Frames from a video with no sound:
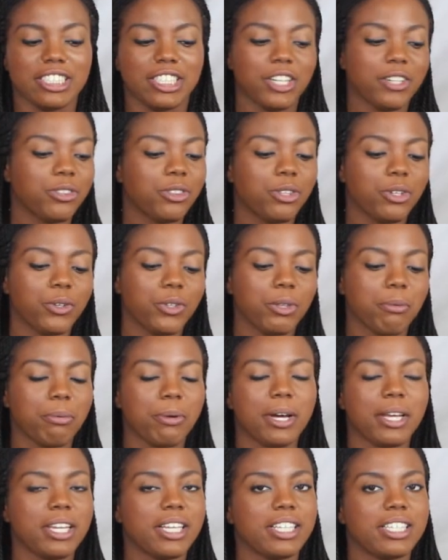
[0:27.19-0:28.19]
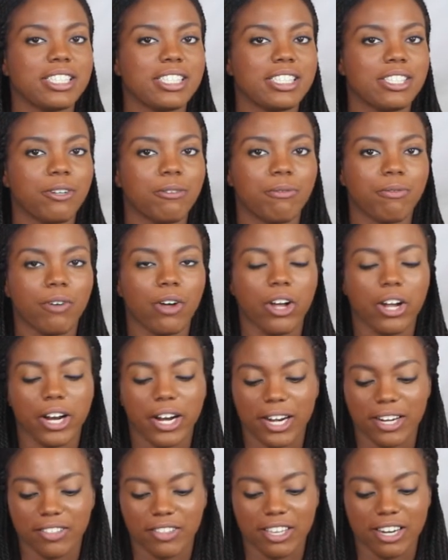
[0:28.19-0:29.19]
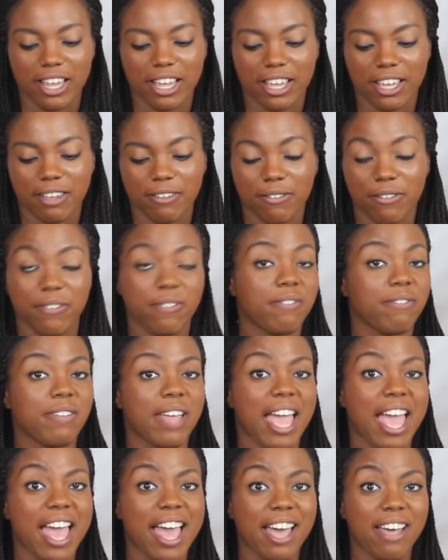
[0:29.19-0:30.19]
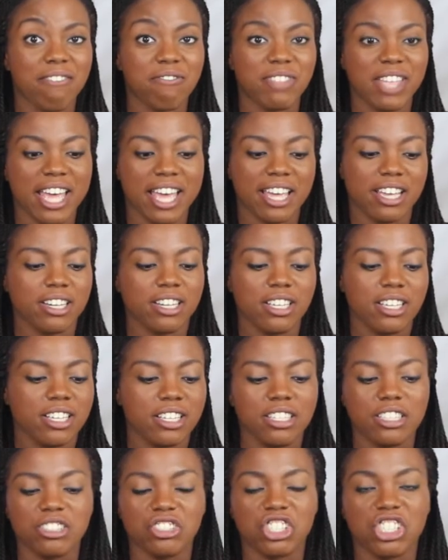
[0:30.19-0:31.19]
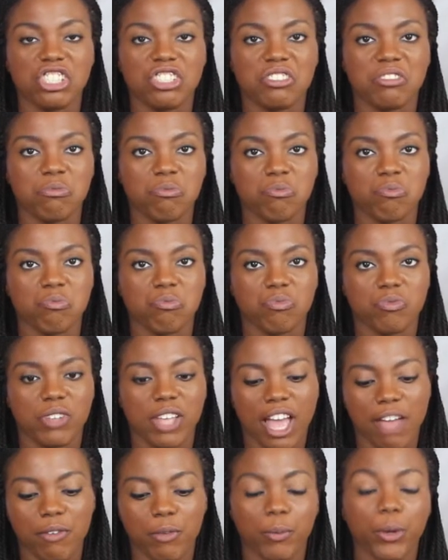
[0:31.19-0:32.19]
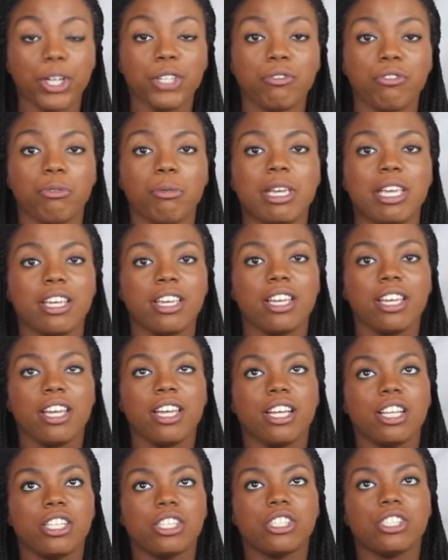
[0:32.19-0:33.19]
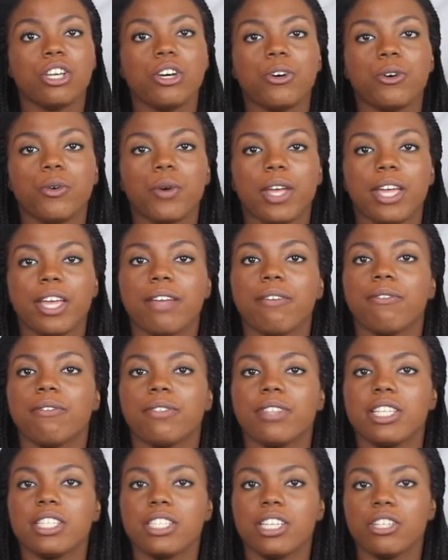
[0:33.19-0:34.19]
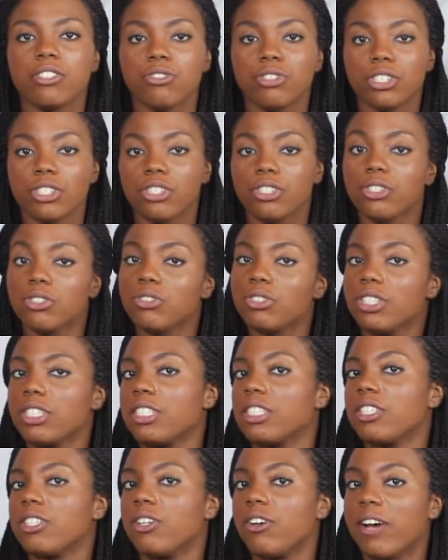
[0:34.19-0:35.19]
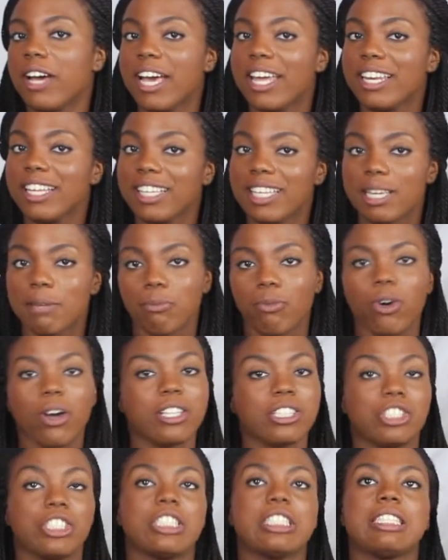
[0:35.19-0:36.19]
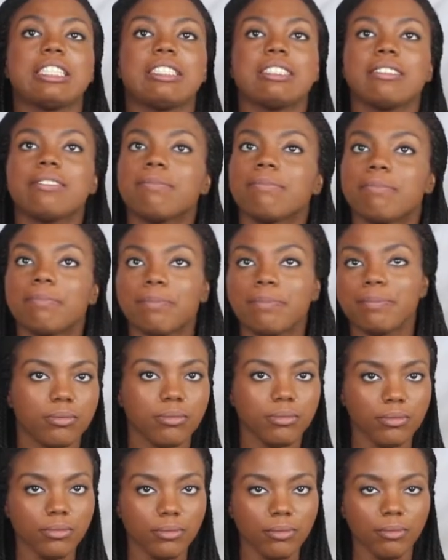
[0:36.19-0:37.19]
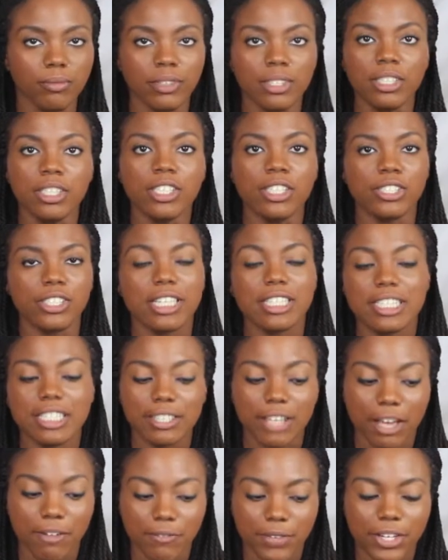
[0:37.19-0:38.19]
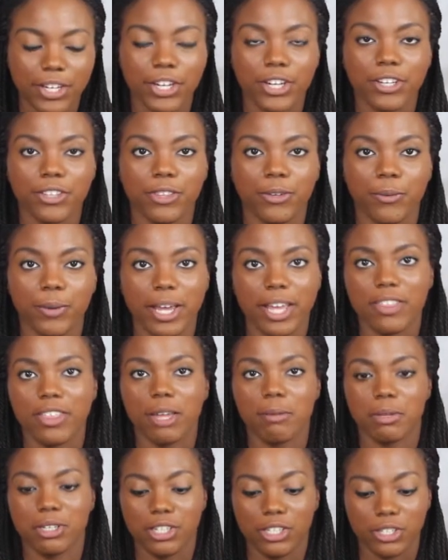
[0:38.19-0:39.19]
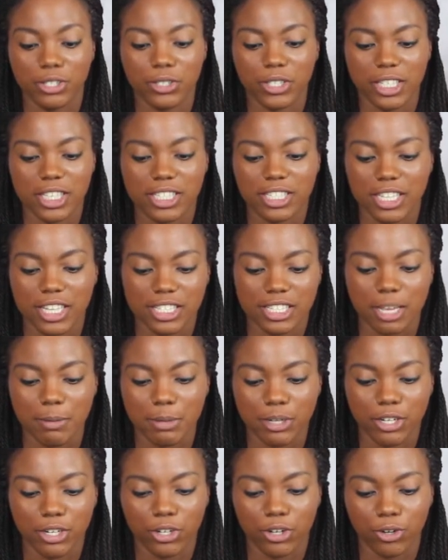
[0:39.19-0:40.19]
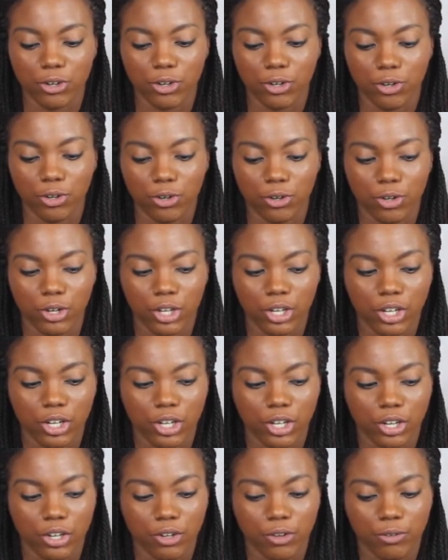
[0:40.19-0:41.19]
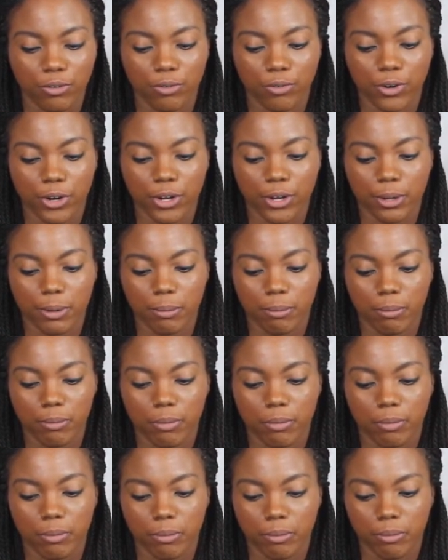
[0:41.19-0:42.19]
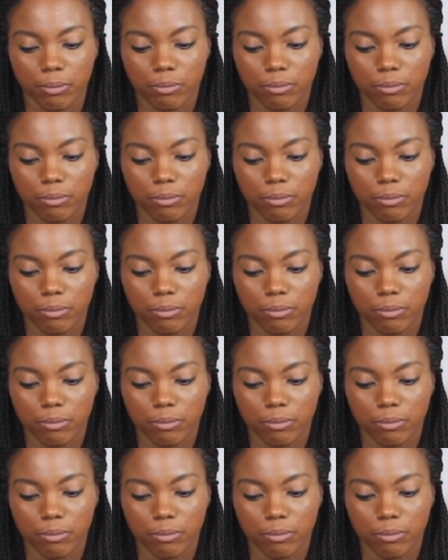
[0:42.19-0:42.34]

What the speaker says: go through the products so far that I have that just haven't worked for me. So if this interests you, just go ahead and keep watching. So I figured the way that I'm going to do this is I'm going to go from